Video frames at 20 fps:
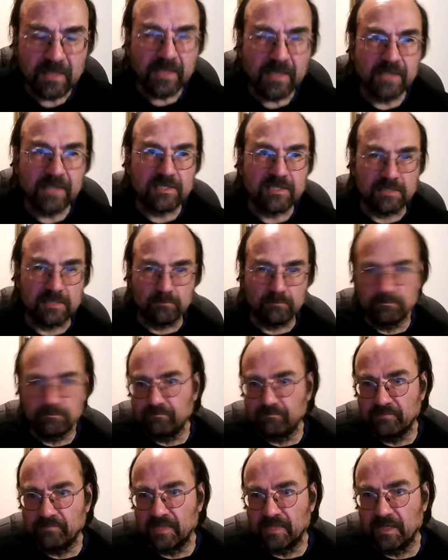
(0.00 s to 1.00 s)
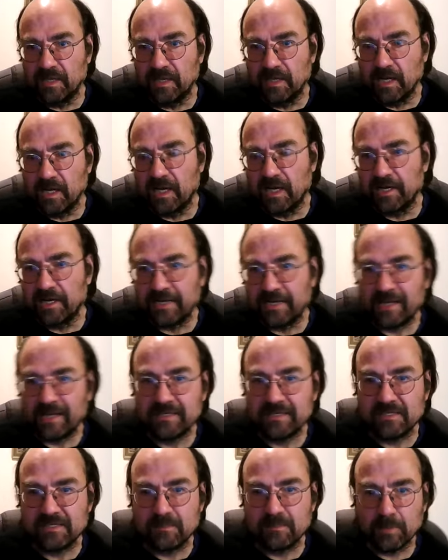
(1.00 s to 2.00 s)
It's an
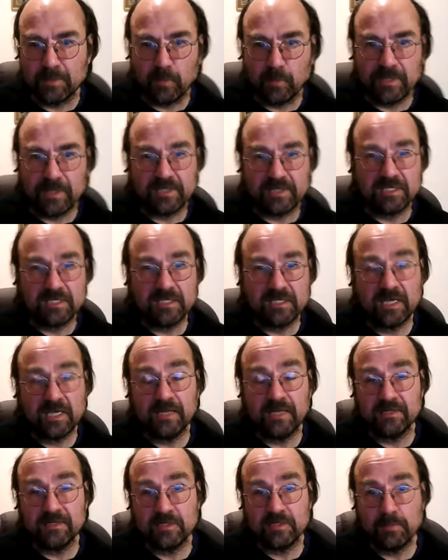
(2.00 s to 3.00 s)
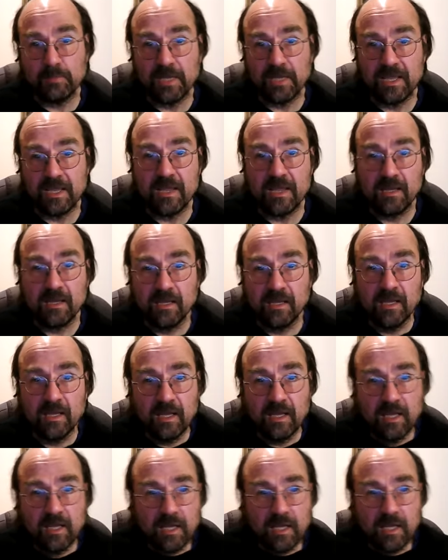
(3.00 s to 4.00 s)
analysis of the middle way that's intended to be
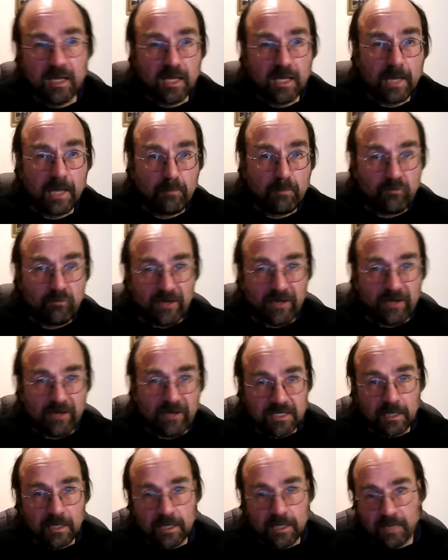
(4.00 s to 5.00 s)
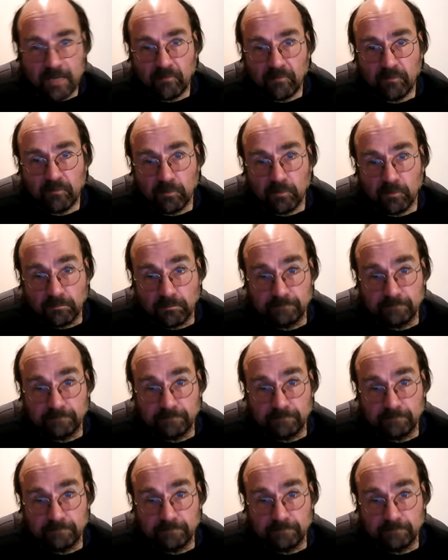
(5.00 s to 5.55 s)
practically helpful.